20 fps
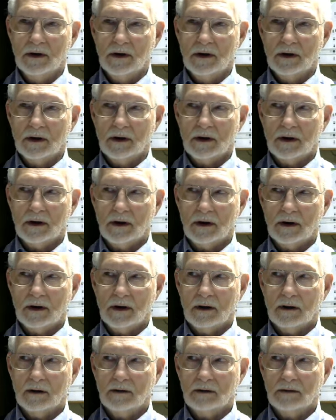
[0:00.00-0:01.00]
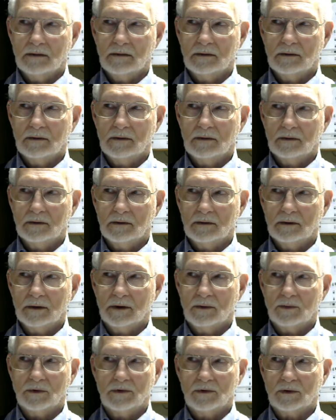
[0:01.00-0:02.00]
And it was
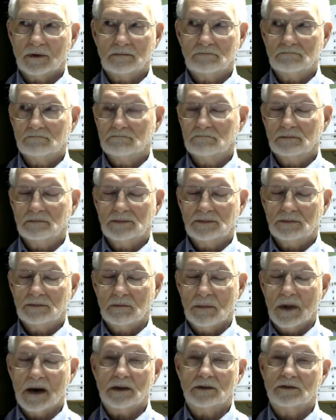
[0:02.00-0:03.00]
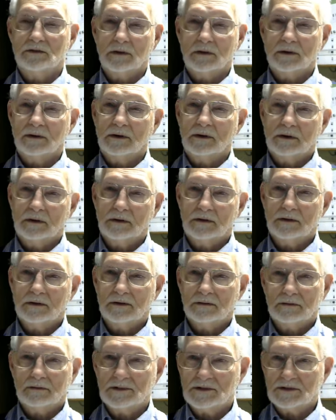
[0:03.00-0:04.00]
made so that you could just
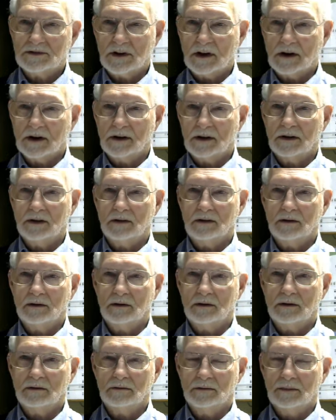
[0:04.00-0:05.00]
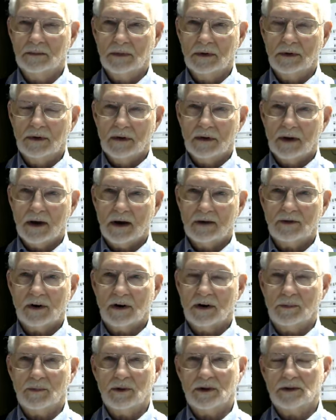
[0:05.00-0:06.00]
set it in there and have a
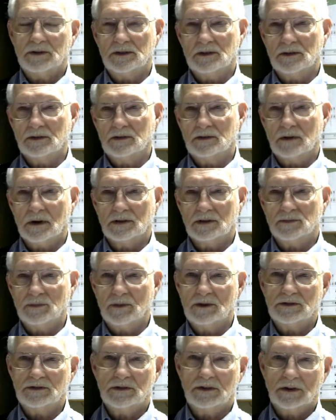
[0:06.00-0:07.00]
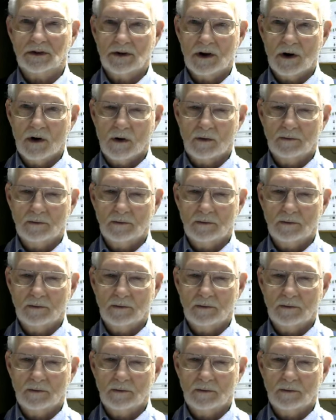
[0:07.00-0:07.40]
coupling to the transmission and go.